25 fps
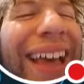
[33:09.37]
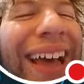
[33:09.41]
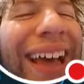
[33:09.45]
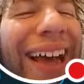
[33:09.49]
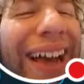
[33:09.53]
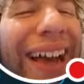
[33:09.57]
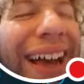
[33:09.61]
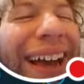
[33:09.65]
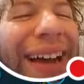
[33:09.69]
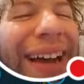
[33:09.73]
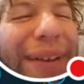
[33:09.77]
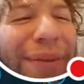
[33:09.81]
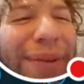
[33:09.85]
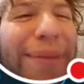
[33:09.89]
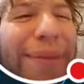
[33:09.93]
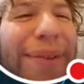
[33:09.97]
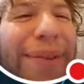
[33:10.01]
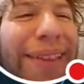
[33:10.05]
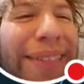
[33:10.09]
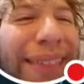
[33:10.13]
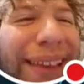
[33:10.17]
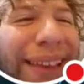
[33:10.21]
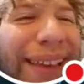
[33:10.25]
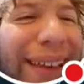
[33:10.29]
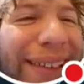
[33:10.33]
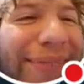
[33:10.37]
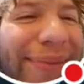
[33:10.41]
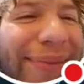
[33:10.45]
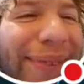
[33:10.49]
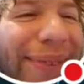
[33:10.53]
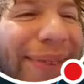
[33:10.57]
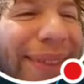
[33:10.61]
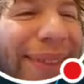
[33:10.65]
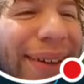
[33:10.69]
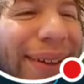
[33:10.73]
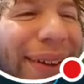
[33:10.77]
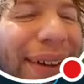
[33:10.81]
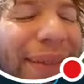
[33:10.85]
Yeah. Maybe it's. I guess
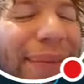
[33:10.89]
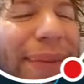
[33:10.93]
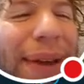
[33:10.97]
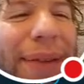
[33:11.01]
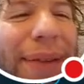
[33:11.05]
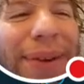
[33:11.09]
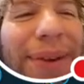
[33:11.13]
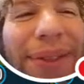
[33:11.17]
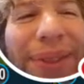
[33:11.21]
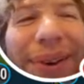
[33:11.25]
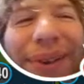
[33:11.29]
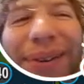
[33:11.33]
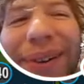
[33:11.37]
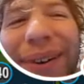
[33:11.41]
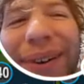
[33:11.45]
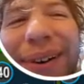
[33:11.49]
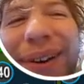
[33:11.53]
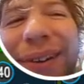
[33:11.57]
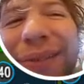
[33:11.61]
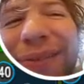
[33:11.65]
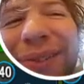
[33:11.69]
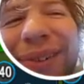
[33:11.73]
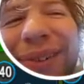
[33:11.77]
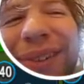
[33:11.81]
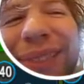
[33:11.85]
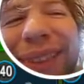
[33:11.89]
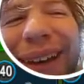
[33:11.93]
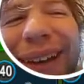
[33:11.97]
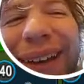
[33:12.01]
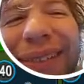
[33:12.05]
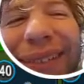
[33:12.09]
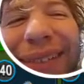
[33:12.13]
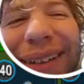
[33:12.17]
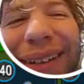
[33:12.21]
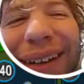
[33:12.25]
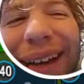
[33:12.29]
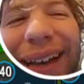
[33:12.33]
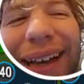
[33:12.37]
maybe they're running full
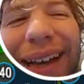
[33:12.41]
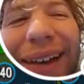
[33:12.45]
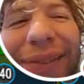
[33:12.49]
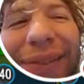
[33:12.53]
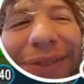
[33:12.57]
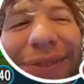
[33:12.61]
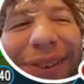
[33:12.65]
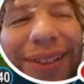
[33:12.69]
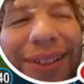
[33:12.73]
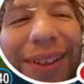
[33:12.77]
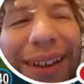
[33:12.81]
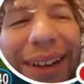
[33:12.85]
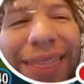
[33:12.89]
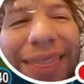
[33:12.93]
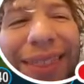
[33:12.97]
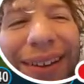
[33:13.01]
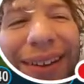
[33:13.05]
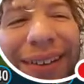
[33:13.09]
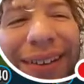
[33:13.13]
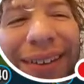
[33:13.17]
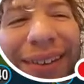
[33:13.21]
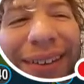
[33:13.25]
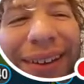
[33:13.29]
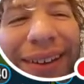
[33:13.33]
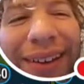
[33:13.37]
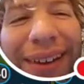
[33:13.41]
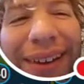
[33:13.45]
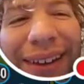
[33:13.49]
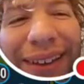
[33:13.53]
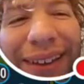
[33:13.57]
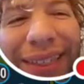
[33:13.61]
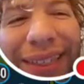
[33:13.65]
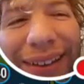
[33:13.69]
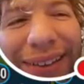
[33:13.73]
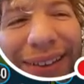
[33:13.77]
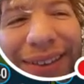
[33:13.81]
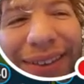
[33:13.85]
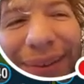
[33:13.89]
damage. I feel like there's
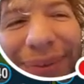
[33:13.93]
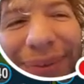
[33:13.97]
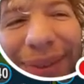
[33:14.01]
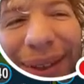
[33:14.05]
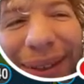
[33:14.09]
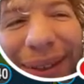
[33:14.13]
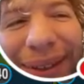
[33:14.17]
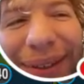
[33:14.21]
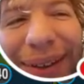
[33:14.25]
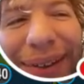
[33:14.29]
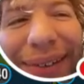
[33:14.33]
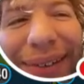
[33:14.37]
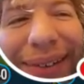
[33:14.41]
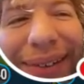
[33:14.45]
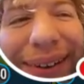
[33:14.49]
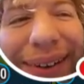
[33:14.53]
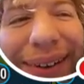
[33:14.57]
something going